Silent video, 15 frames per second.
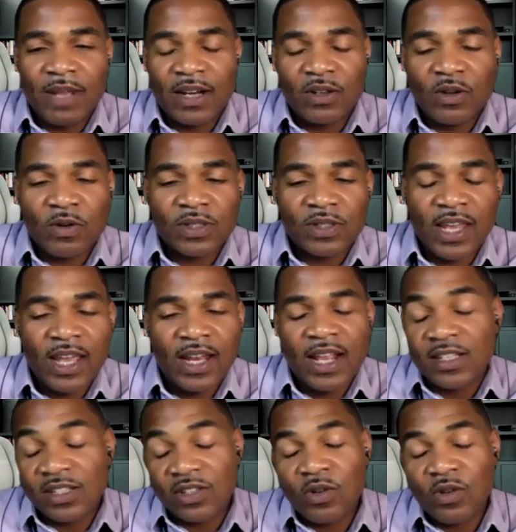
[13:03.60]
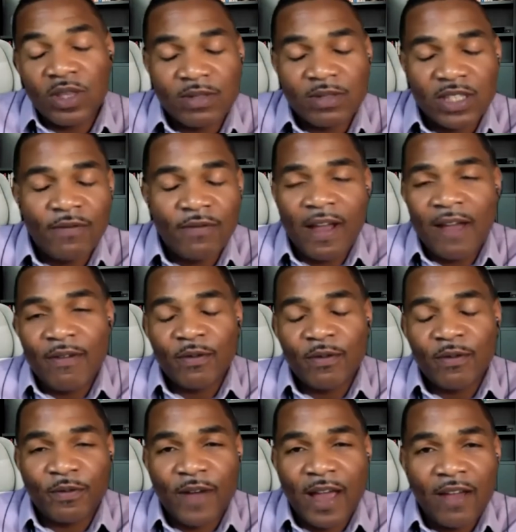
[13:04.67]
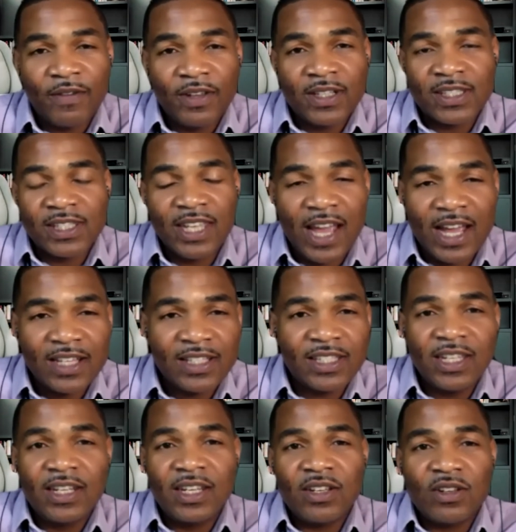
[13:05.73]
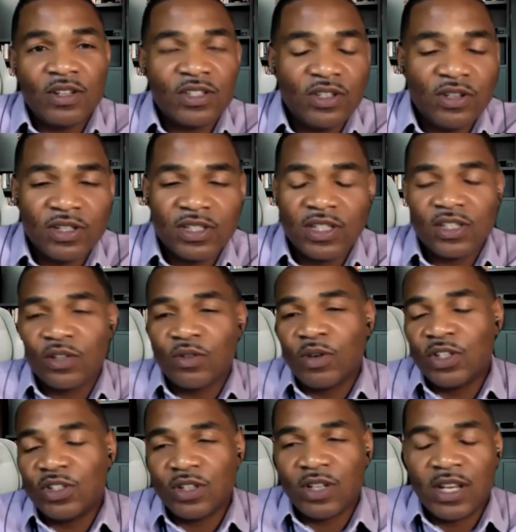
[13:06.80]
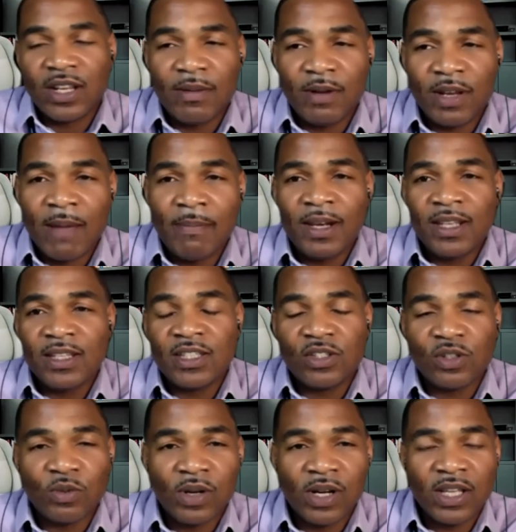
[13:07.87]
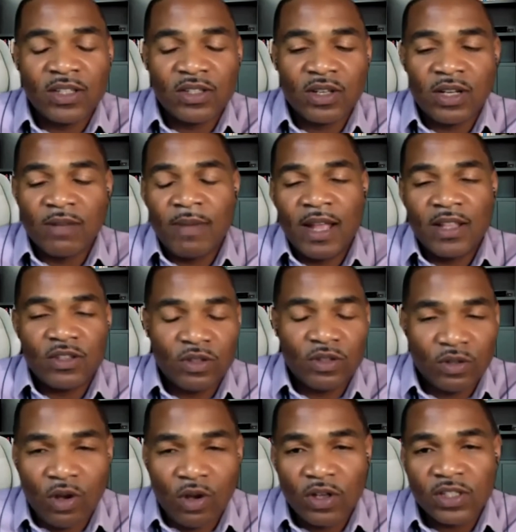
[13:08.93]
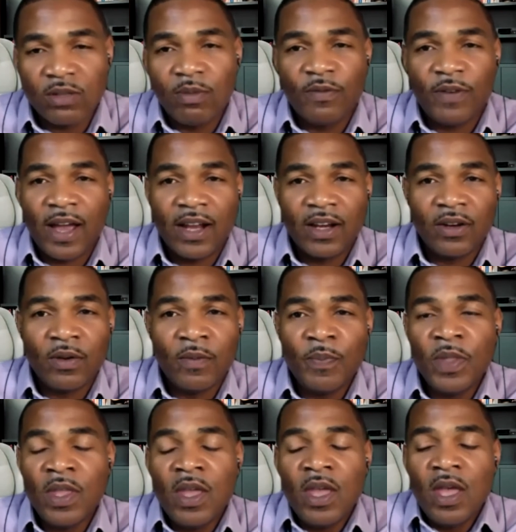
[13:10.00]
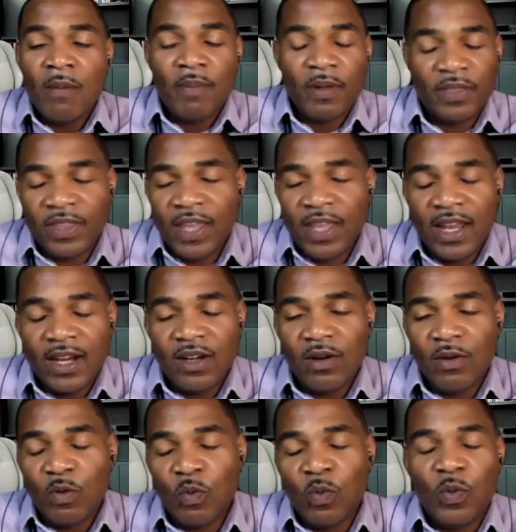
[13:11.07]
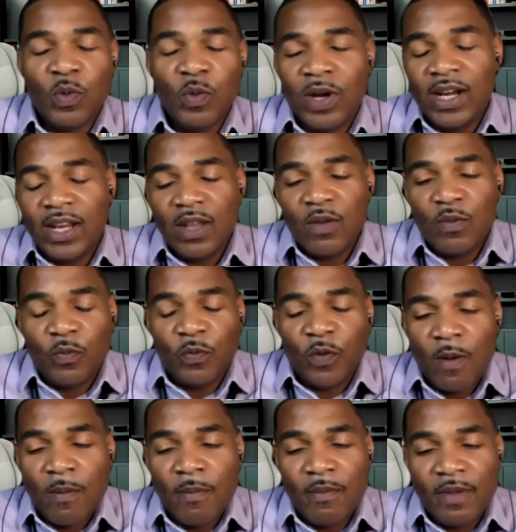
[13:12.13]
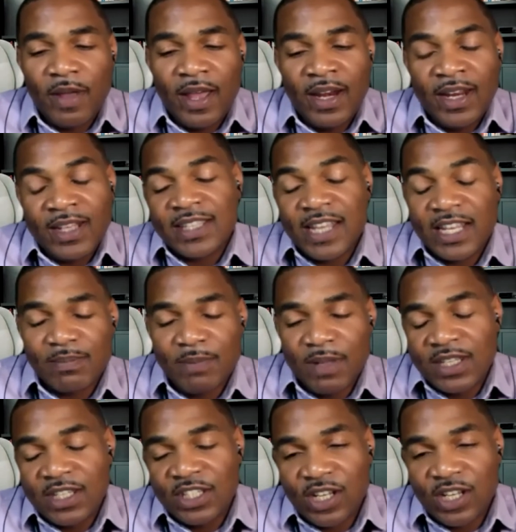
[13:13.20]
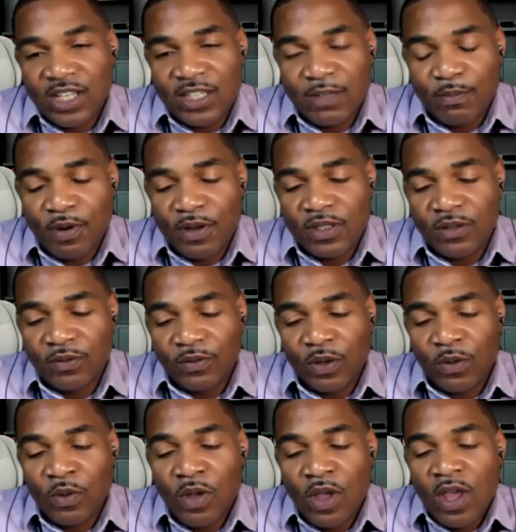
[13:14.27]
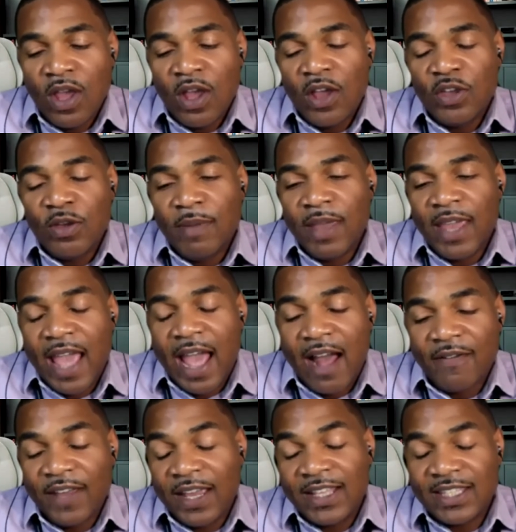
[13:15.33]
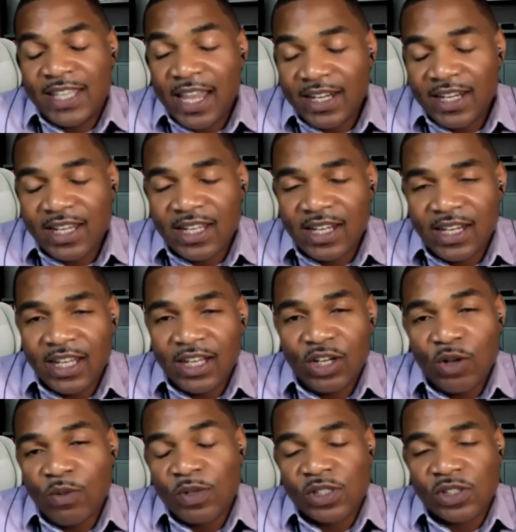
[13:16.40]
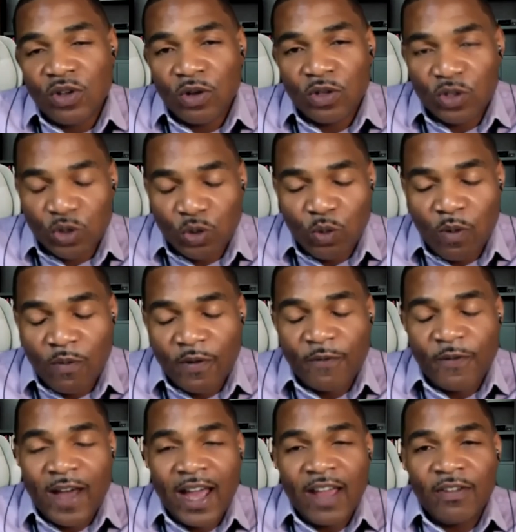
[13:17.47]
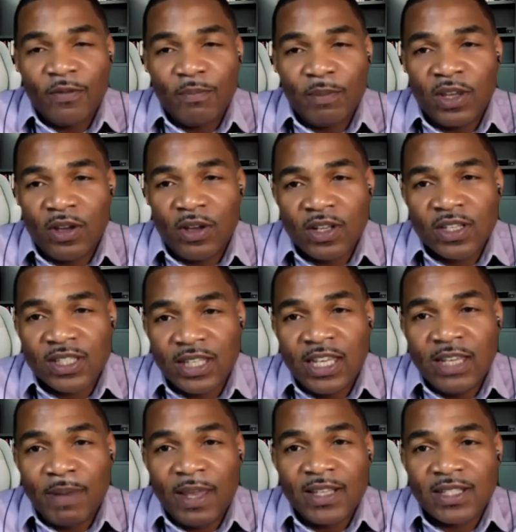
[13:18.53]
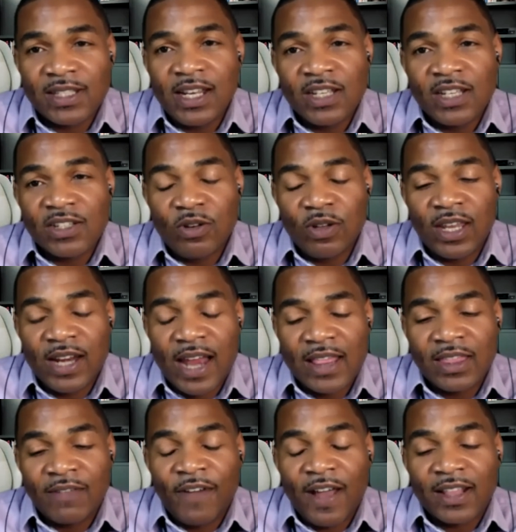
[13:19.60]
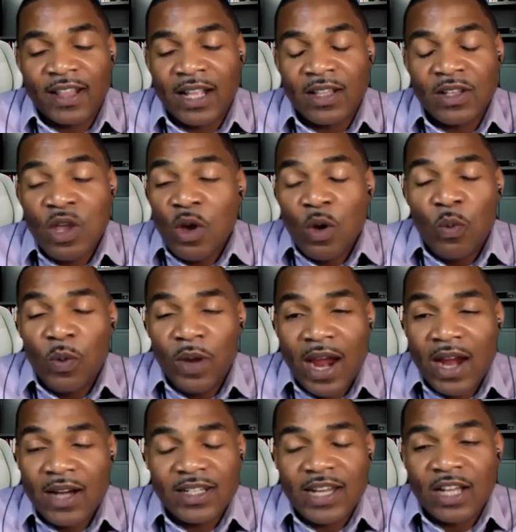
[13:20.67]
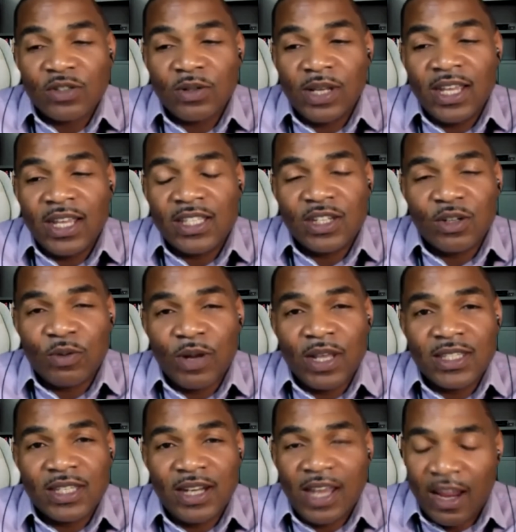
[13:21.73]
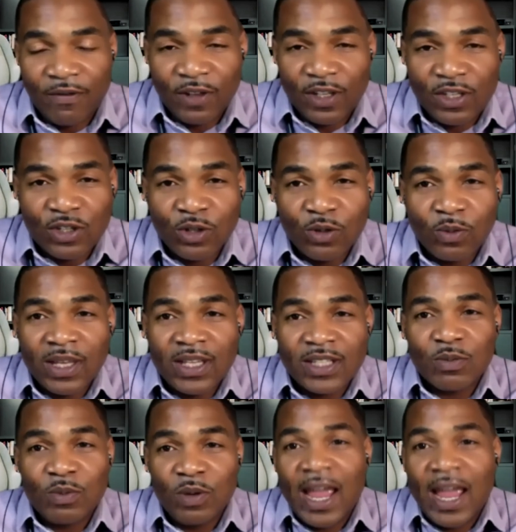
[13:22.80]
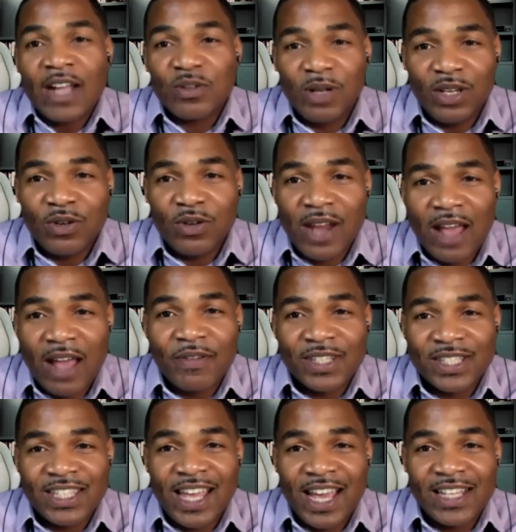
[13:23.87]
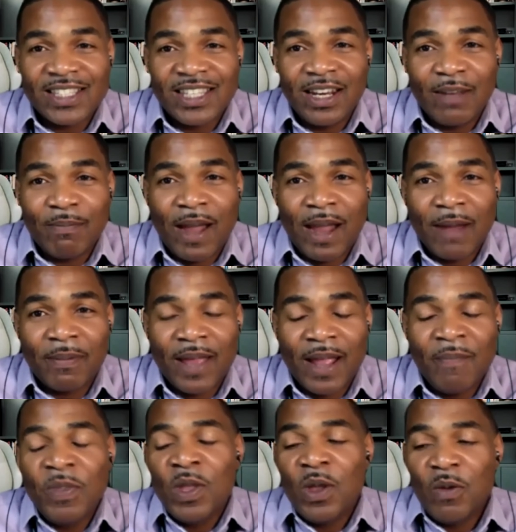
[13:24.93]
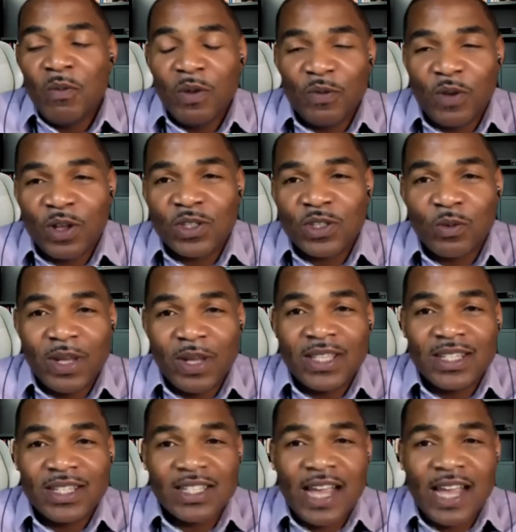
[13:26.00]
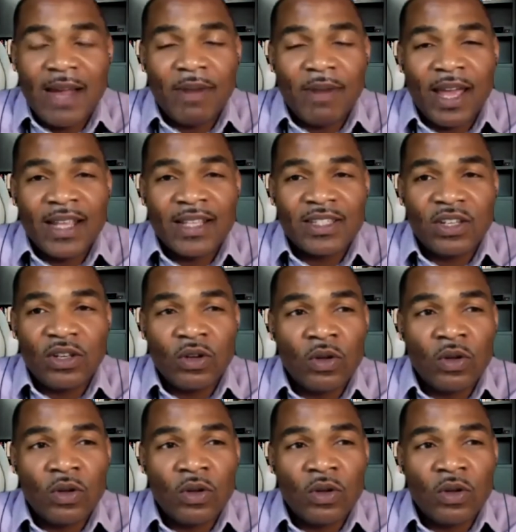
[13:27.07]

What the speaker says: that goes ahead and score themselves 5/5 in CI/CD continuous integration, and then the ability to release on demand customer value. But then, really, from an assessment agility point of view, you may have a technical lead who will score 2/5 because he basically is looking at the fact that we aren't actually integrating every 2 weeks. We actually don't have a CI/CD pipeline. We've got to wait on timelines,